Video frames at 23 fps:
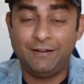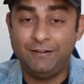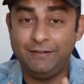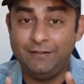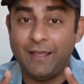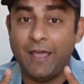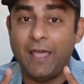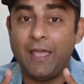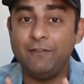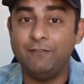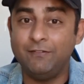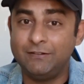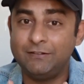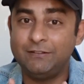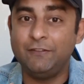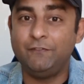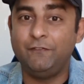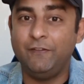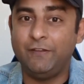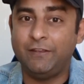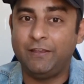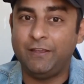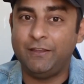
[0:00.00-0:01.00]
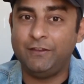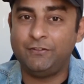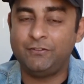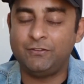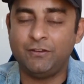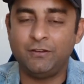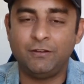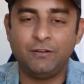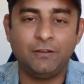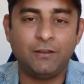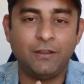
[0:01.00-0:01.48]

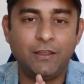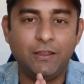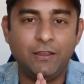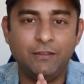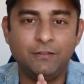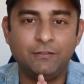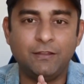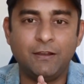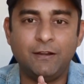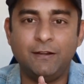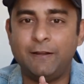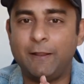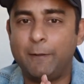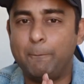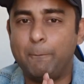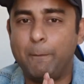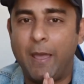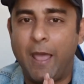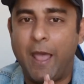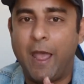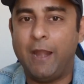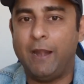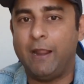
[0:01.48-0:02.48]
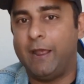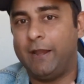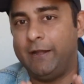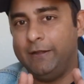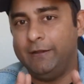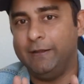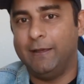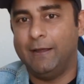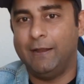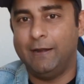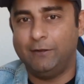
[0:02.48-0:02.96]
diversification isn't a bad
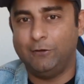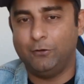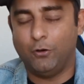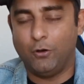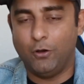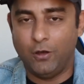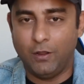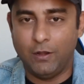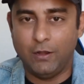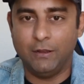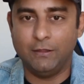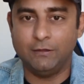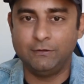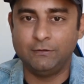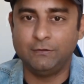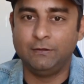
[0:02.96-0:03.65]
idea at all.